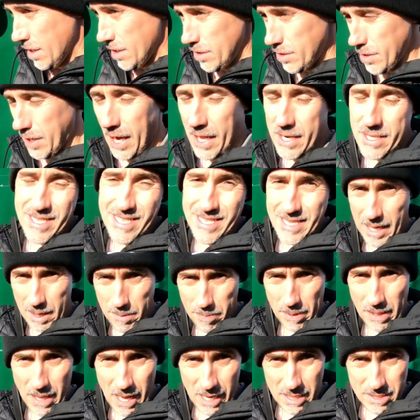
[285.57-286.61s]
You got to
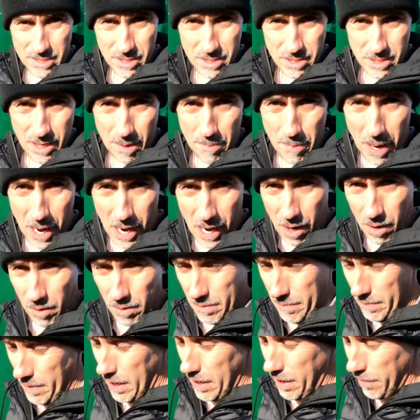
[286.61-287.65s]
stabilize it somehow.
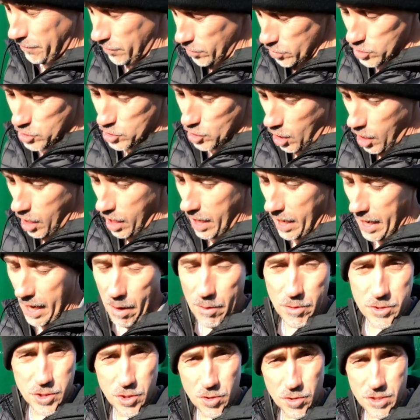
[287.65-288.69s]
And if you saw, I
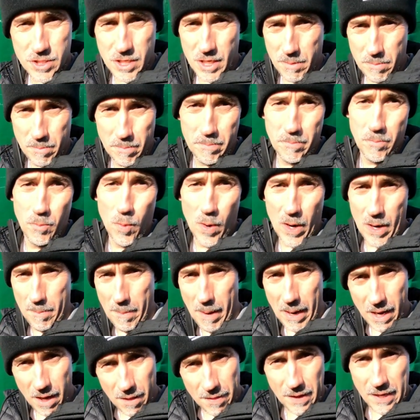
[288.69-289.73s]
was using one of
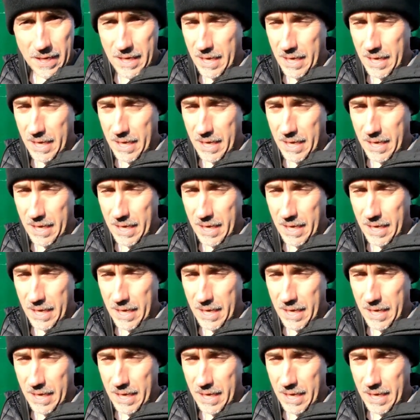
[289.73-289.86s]
my other